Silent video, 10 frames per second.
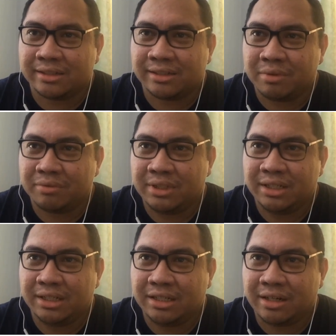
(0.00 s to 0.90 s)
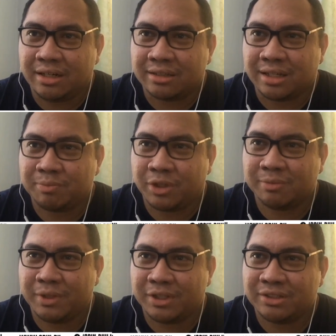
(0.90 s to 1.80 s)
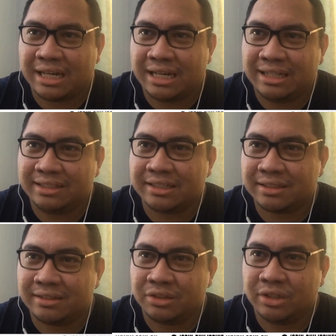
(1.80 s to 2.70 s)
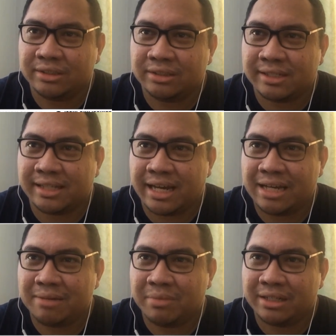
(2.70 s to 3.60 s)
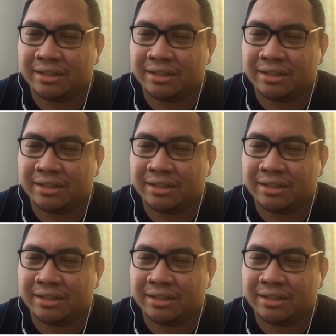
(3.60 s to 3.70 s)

some sports personalities during this time.